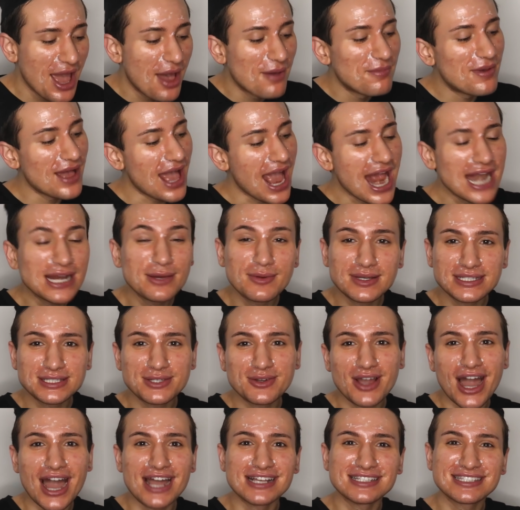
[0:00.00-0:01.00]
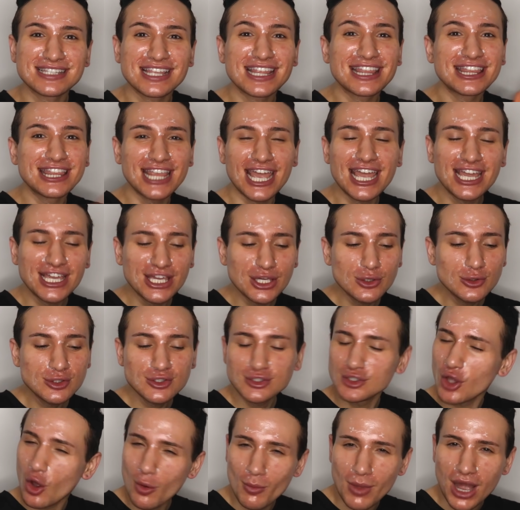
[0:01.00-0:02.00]
But anyways, you guys, thank you
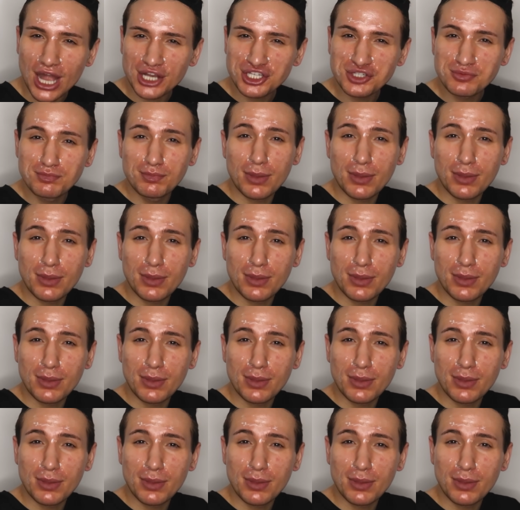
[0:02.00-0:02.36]
so much.